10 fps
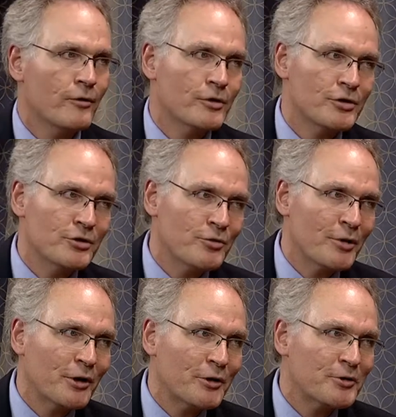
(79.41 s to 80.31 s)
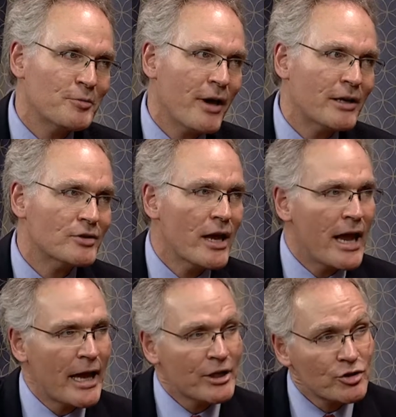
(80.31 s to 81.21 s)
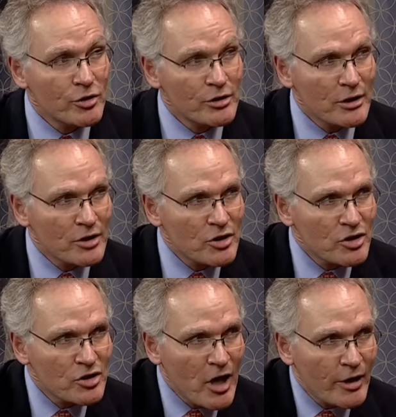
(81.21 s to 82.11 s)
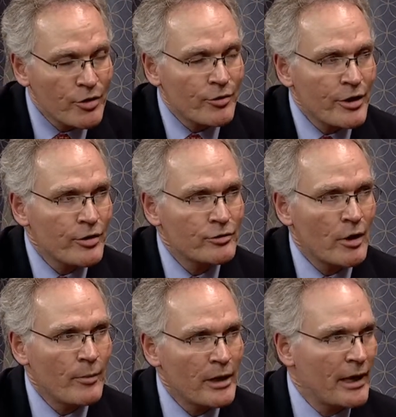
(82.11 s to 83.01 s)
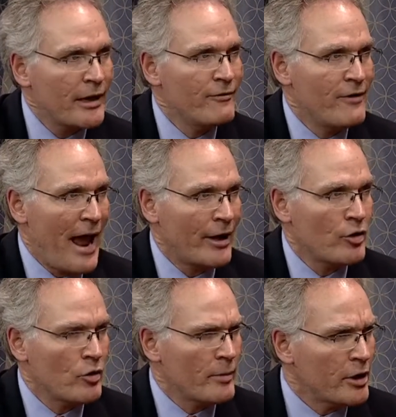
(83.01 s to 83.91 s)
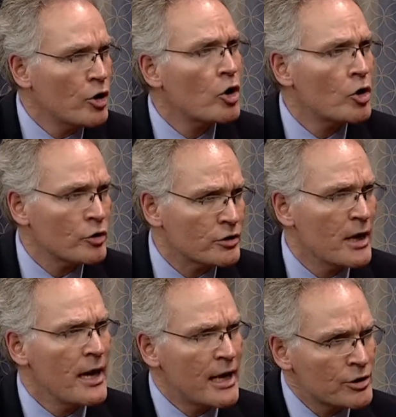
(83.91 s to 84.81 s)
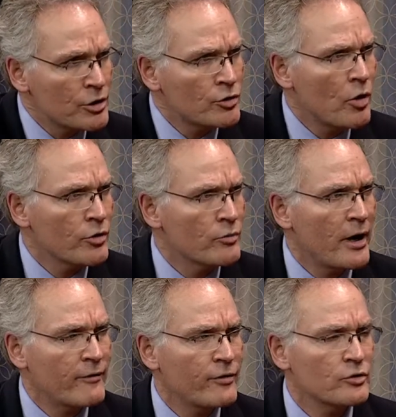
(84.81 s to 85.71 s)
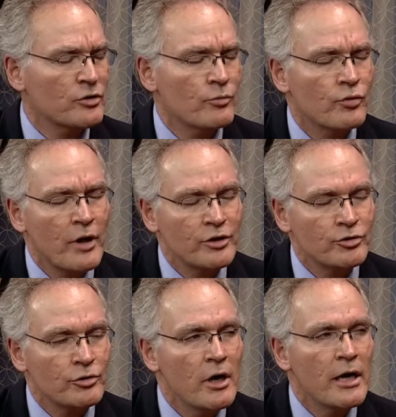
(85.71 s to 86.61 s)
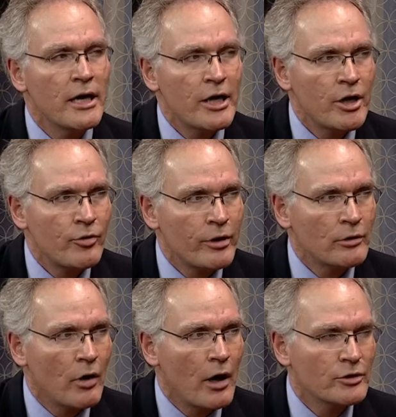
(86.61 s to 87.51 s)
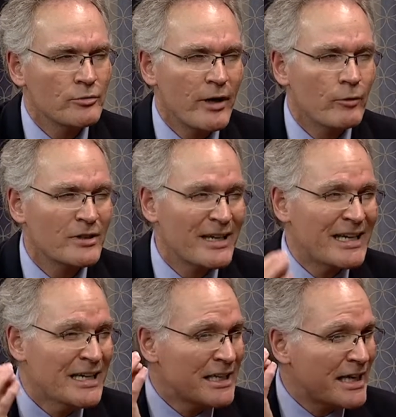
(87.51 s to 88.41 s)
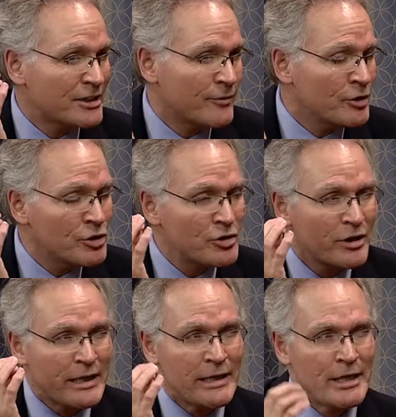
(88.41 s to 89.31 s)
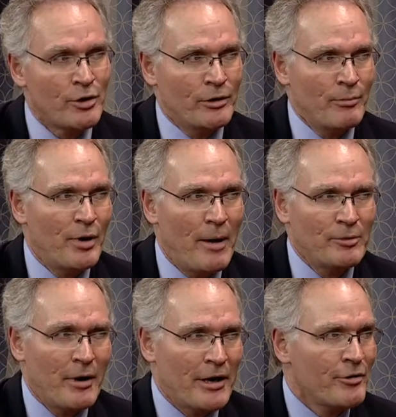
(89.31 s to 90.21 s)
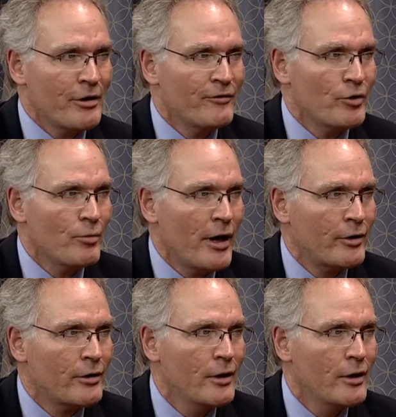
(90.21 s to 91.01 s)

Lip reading: versus your middle ear space. And it starts to suck your eardrum in like a vacuum, and it hurts. As an adult, you might feel some pressure, hearing loss. You might say, gosh, if you just took a needle and popped my ear, I'd feel better.